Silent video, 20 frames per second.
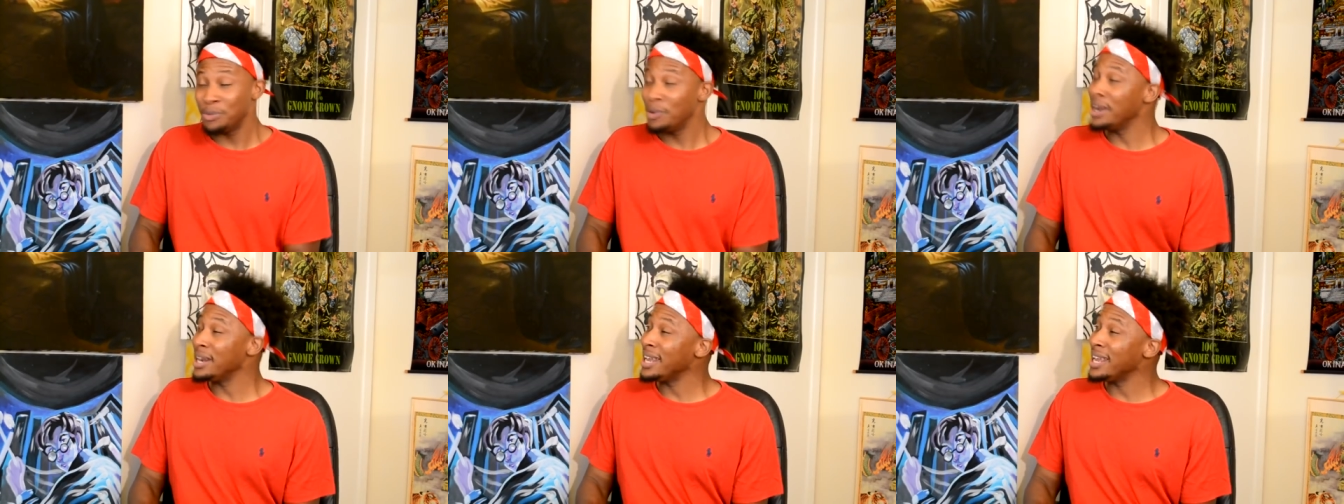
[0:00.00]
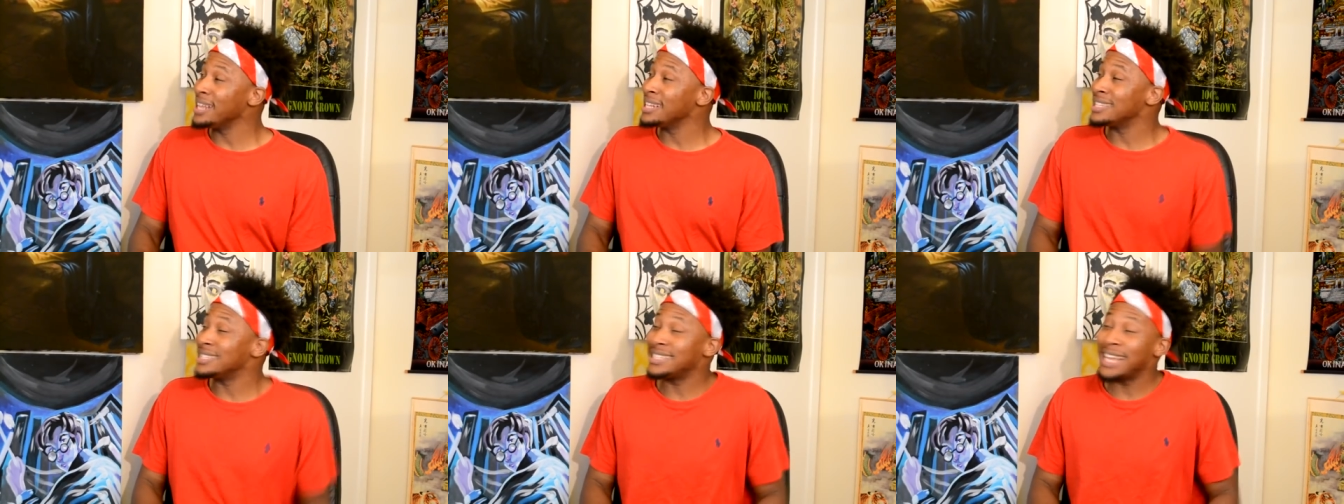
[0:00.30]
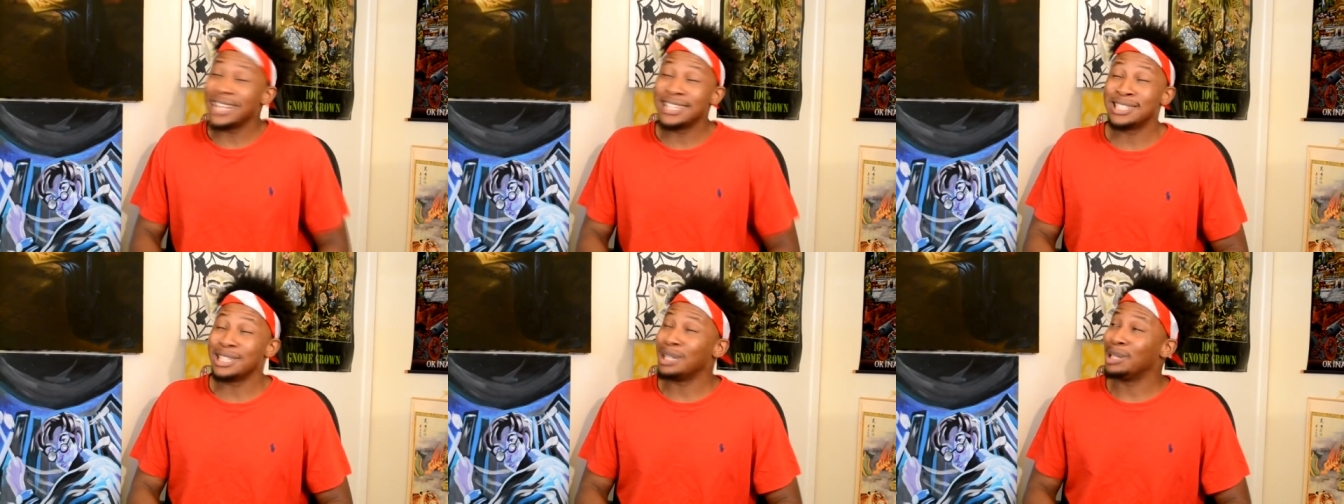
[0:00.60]
We need the
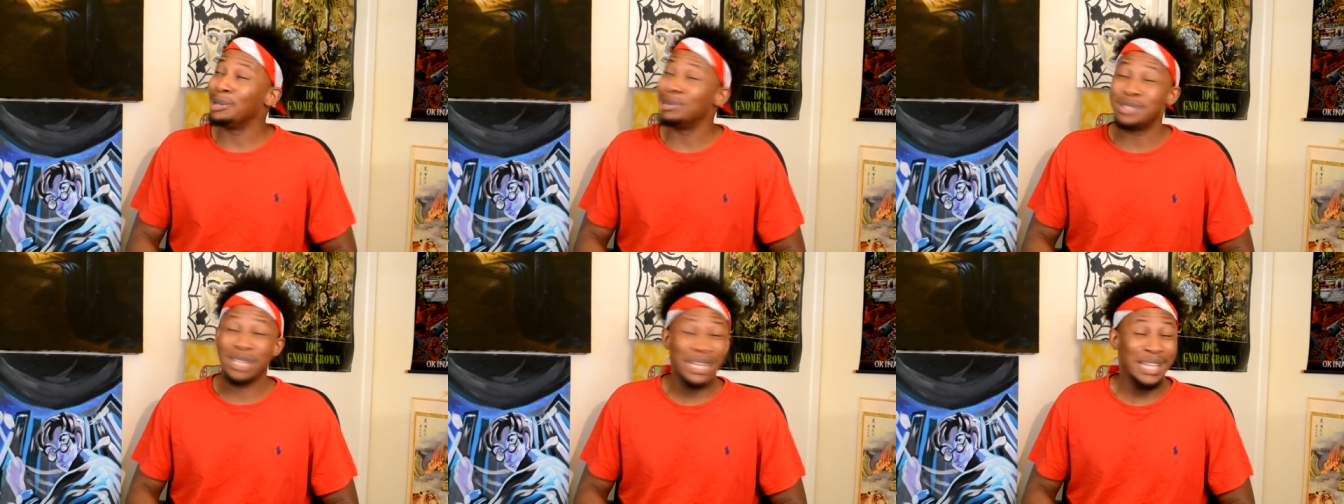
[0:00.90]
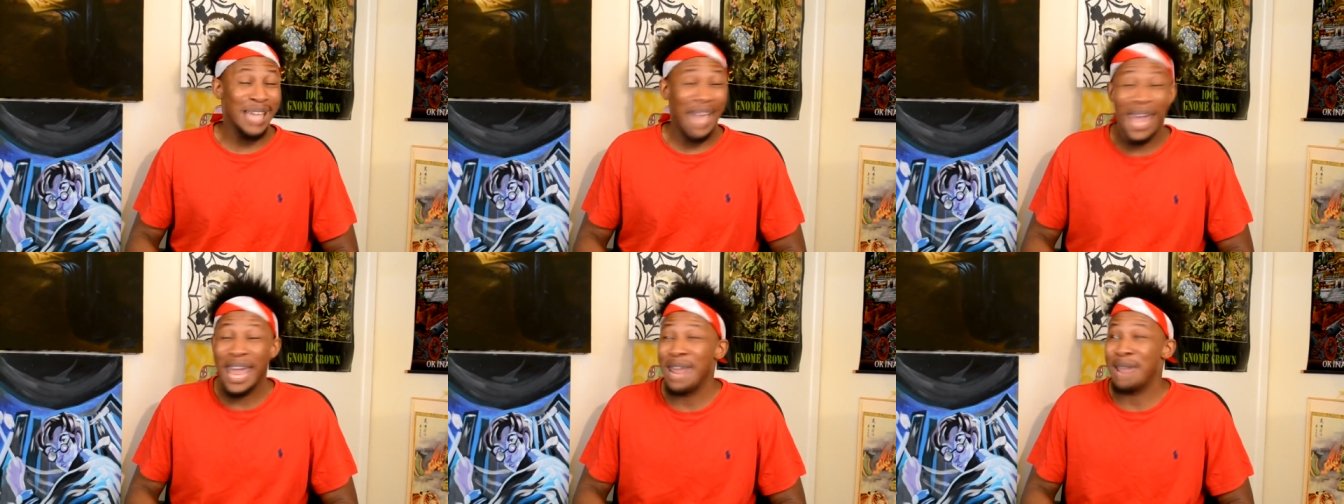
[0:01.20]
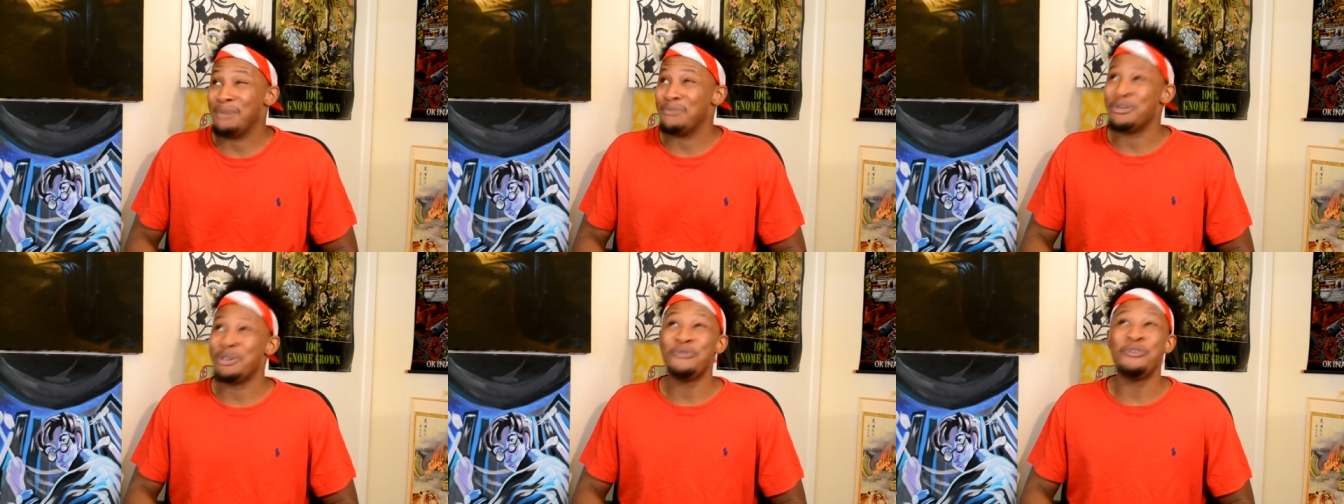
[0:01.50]
Saints to lose a
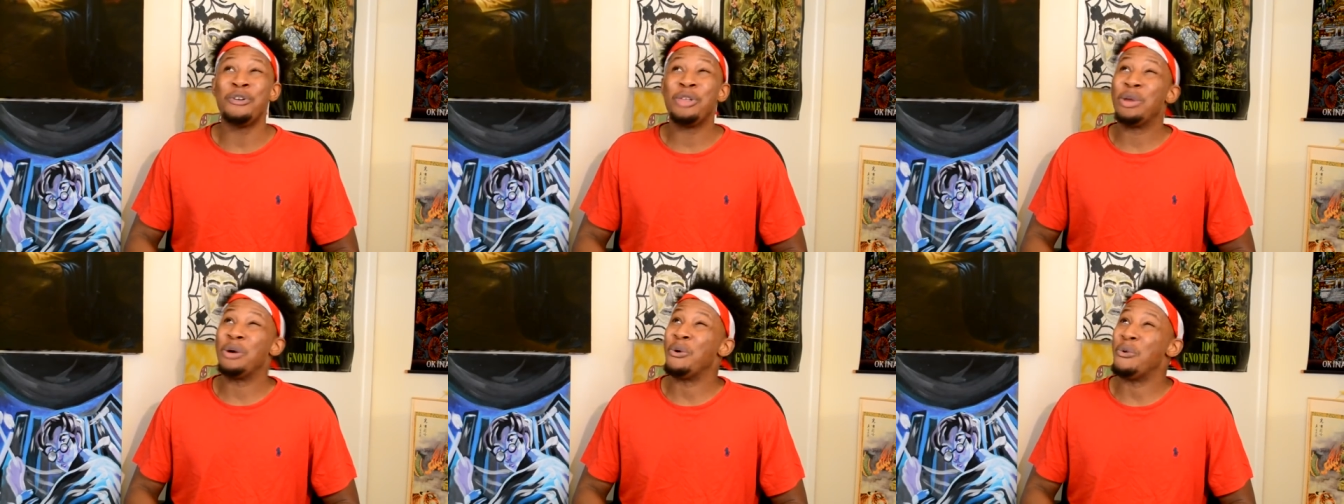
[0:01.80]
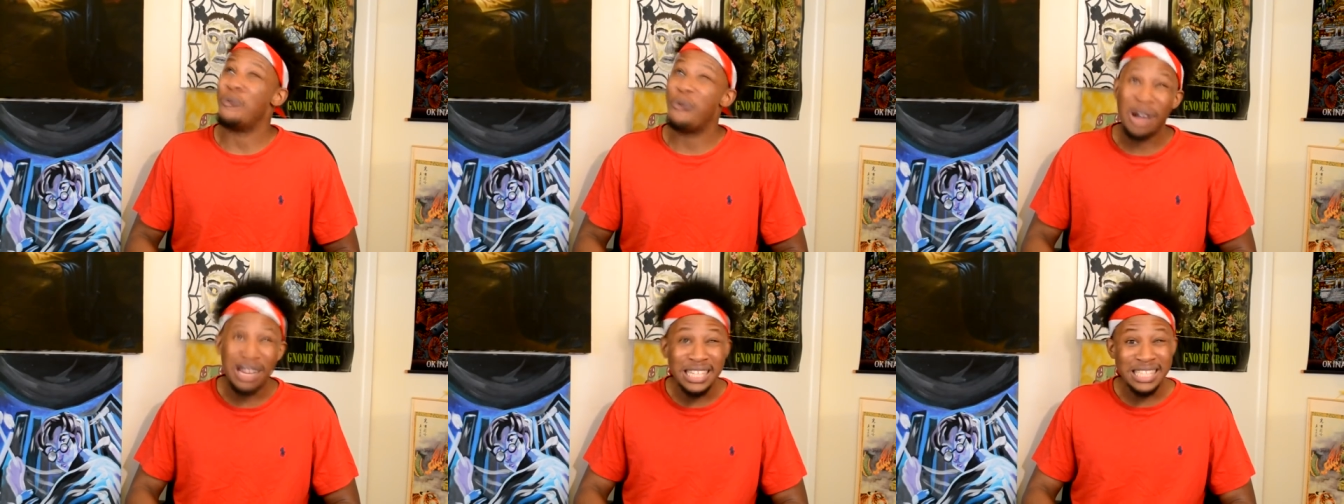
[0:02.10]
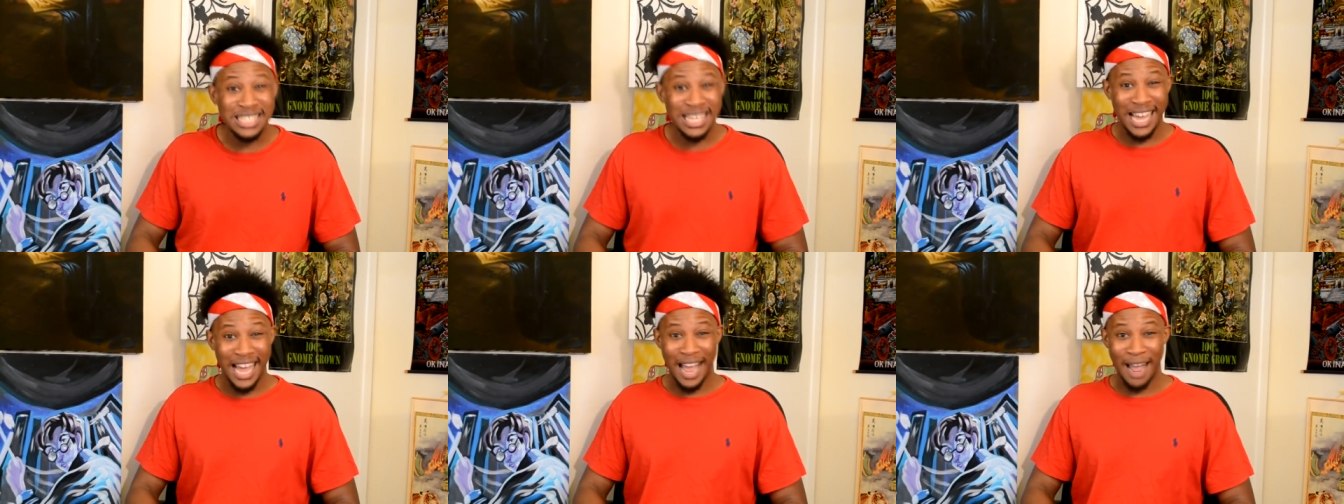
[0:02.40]
game for the
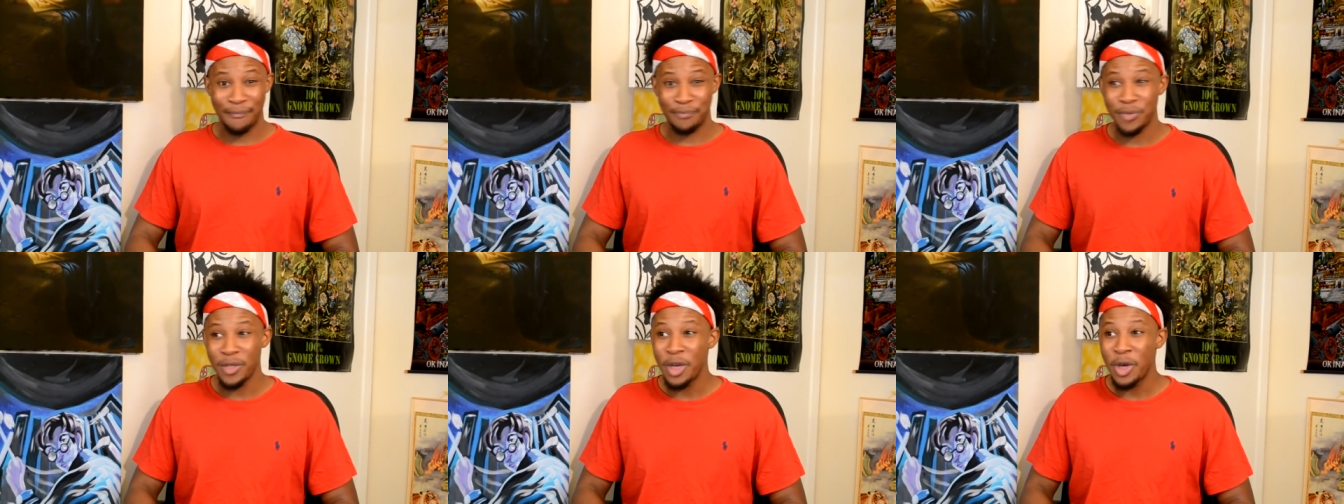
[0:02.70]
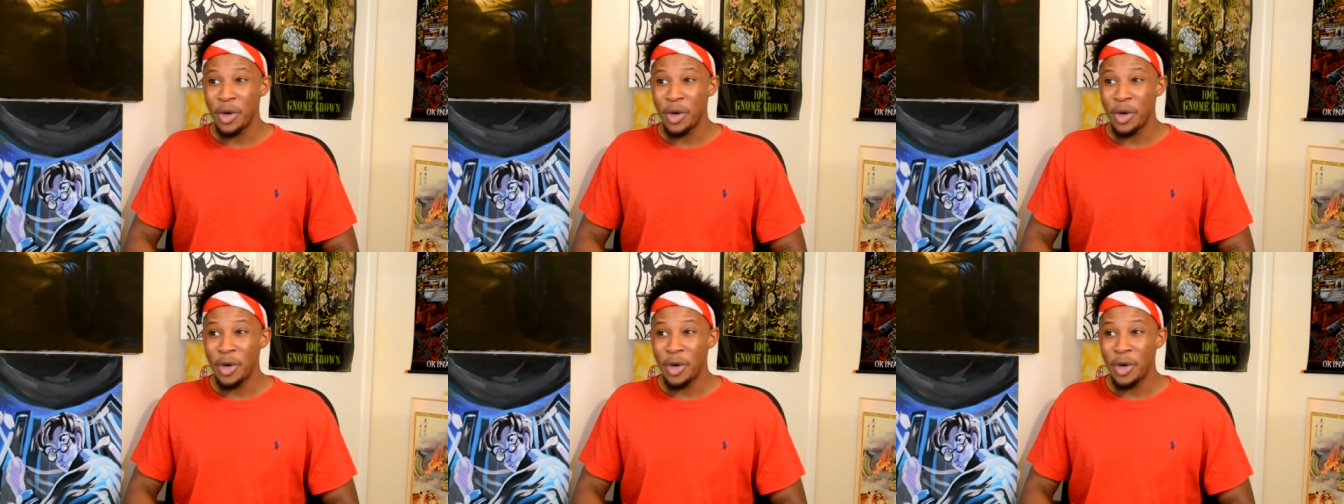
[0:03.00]
one time.